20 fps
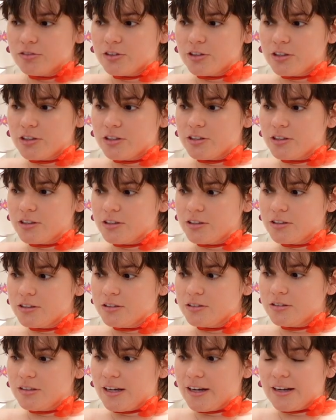for
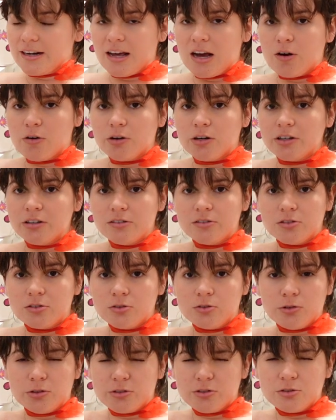like an hour
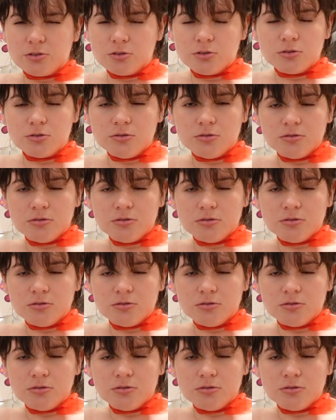or two,